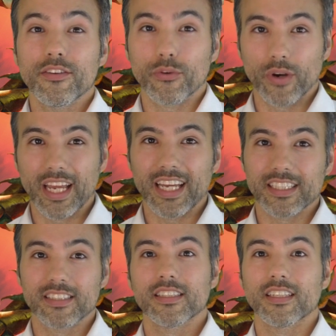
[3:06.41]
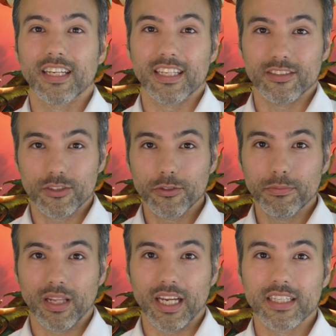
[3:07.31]
For X and
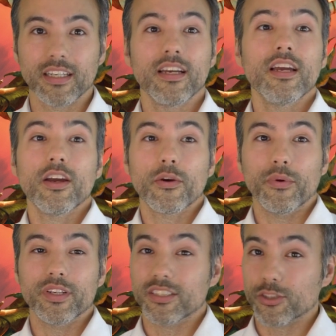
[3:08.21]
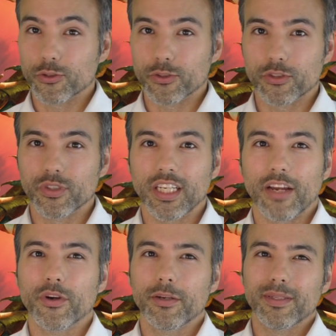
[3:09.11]
2 black, where it's a sorcery,
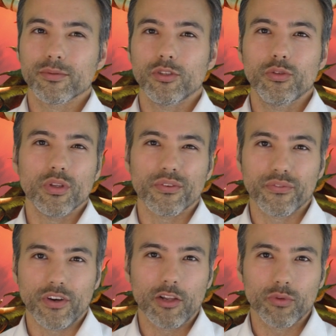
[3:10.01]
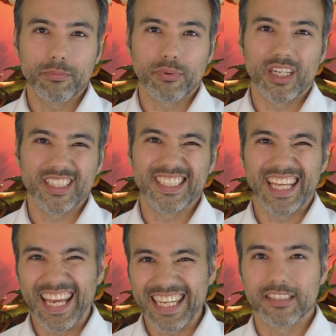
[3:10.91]
and we're going to be able to do the following
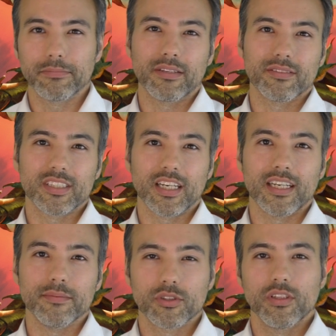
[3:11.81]
process X amount of times.